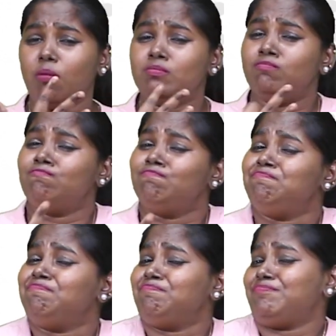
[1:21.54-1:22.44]
This
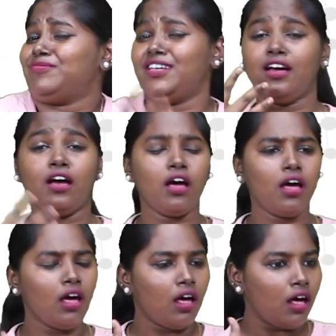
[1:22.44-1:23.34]
chocolate is so
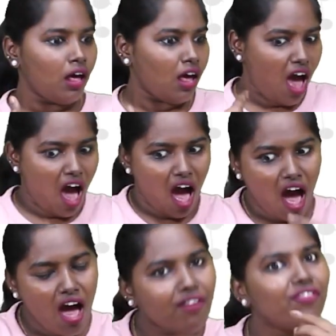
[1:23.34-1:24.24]
tasty.
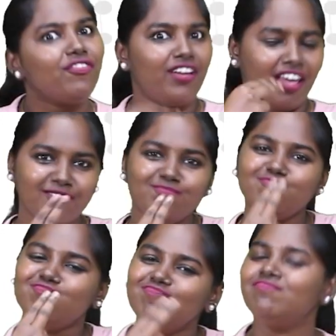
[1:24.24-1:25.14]
I could eat
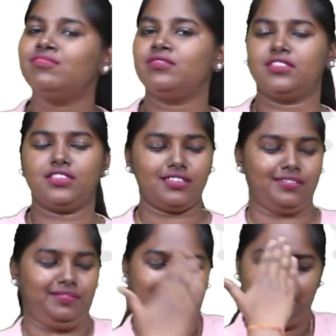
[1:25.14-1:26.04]
it all
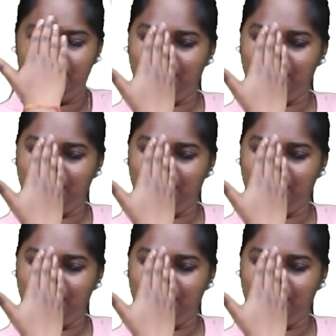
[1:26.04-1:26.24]
day.